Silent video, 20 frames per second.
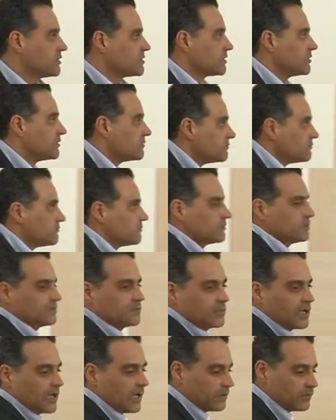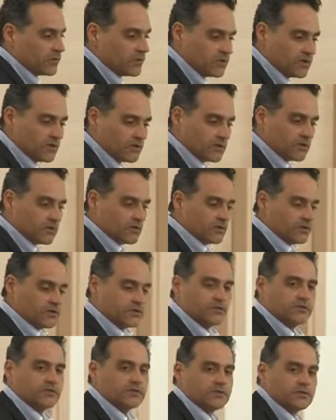So I'm a
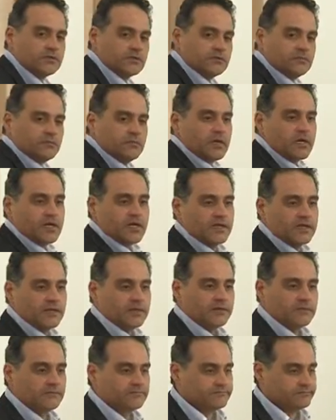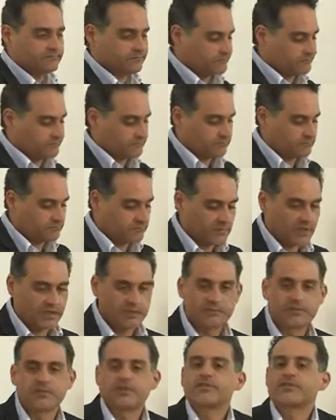learner by, by
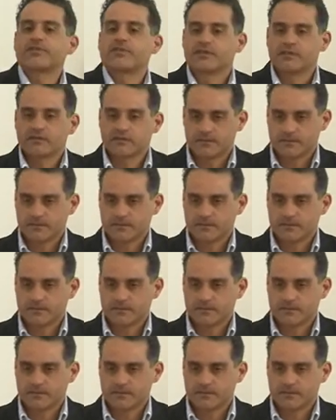birth.